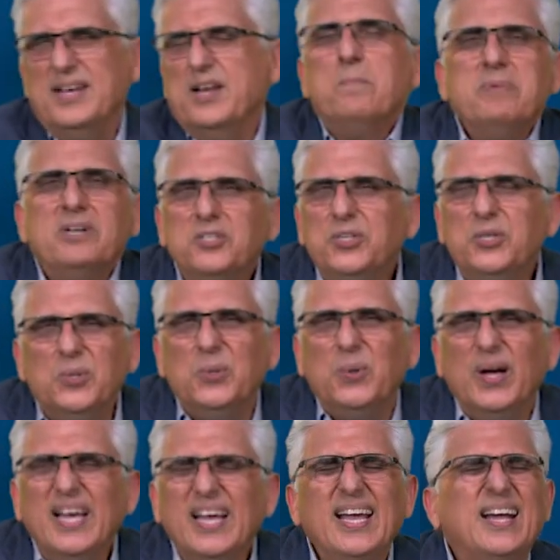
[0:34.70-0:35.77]
Number
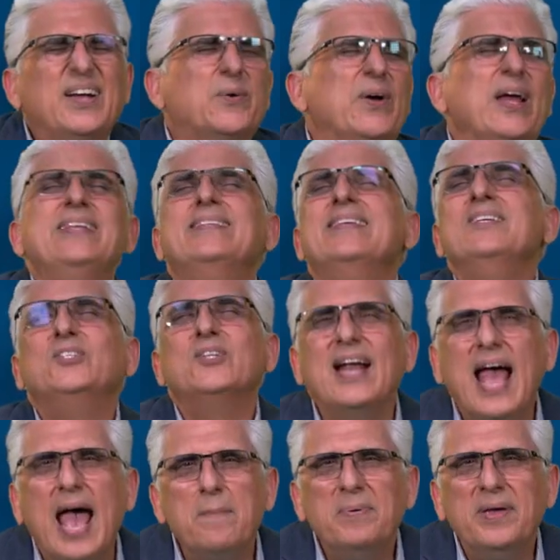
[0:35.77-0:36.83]
two, great things
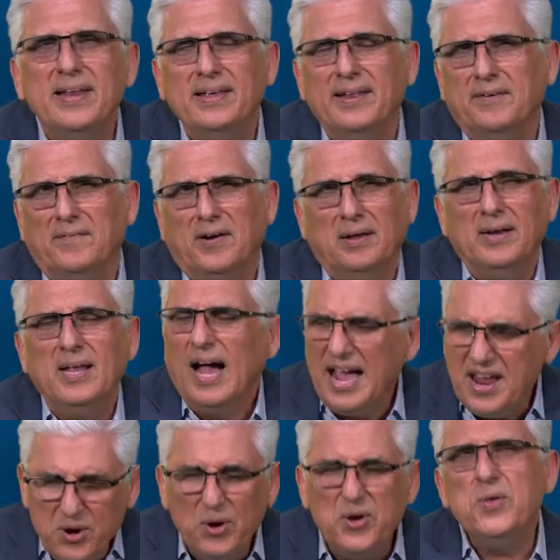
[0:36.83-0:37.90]
are happening in Iran.
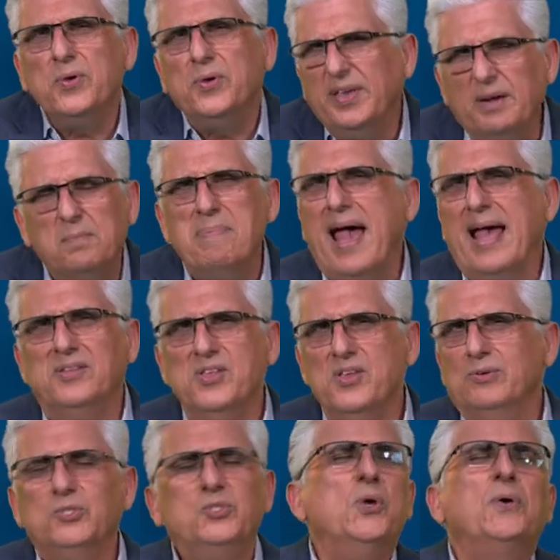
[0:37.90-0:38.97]
I know you hear bad
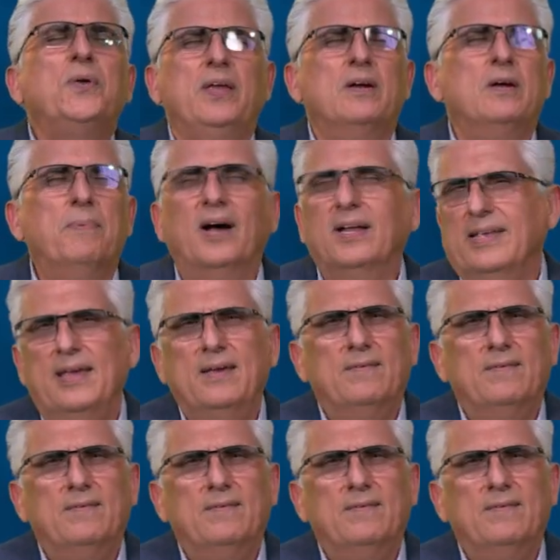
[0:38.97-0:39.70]
news. You hear about